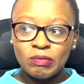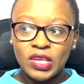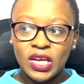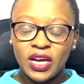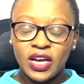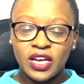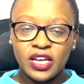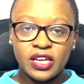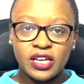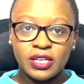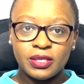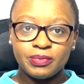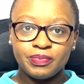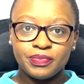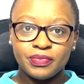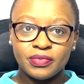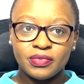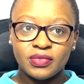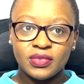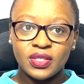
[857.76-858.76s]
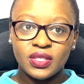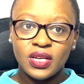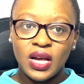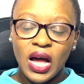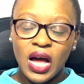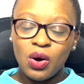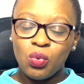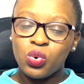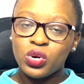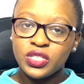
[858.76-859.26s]
I
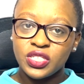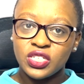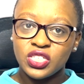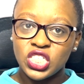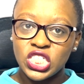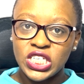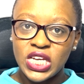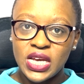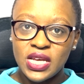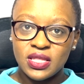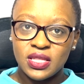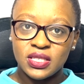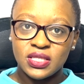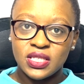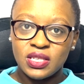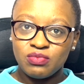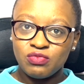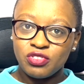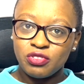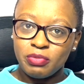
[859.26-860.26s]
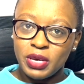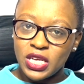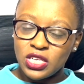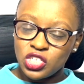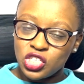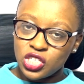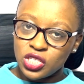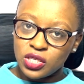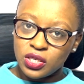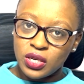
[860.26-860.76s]
wouldn't share this
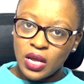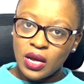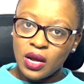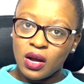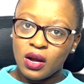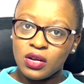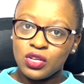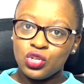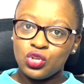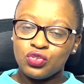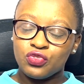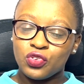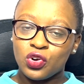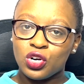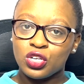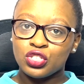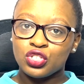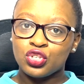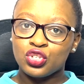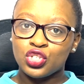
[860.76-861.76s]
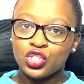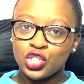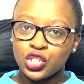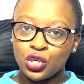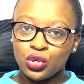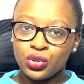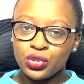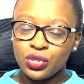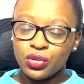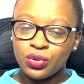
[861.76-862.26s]
information. You've got to
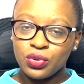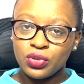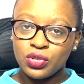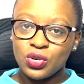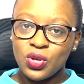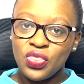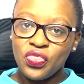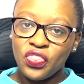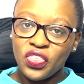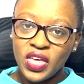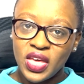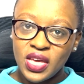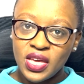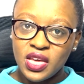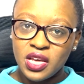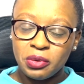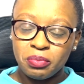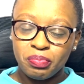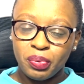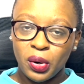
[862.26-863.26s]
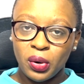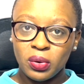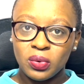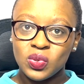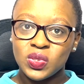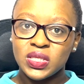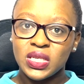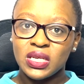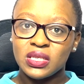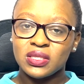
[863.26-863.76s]
show your thinking
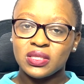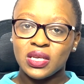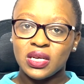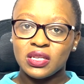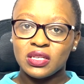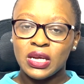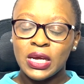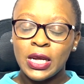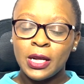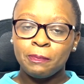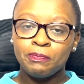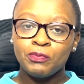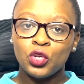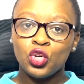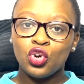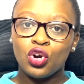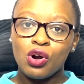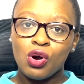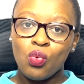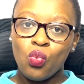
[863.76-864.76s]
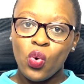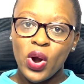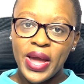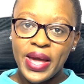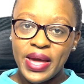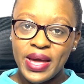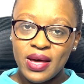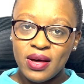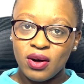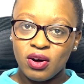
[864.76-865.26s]
process, that you're
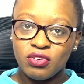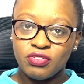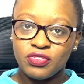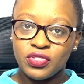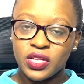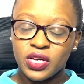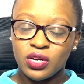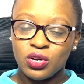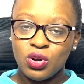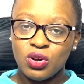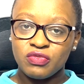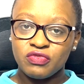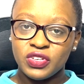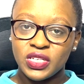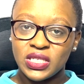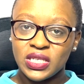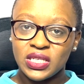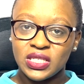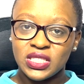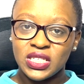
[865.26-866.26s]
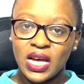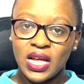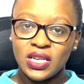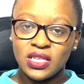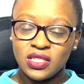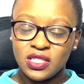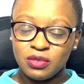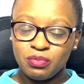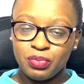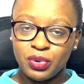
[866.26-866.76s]
aware of the
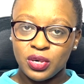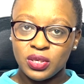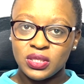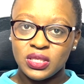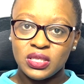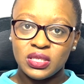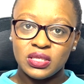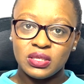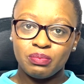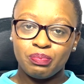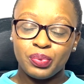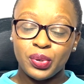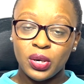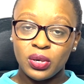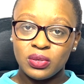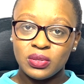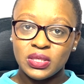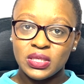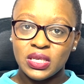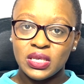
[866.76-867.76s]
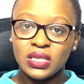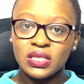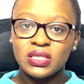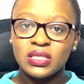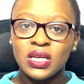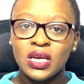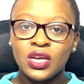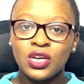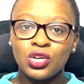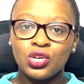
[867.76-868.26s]
confidentiality process.
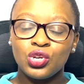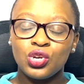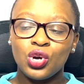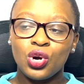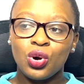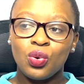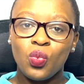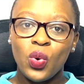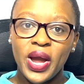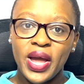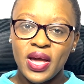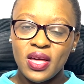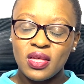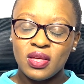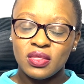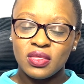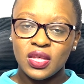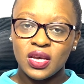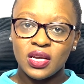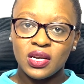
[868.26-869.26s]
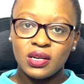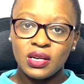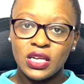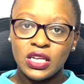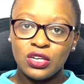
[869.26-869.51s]
You're aware that,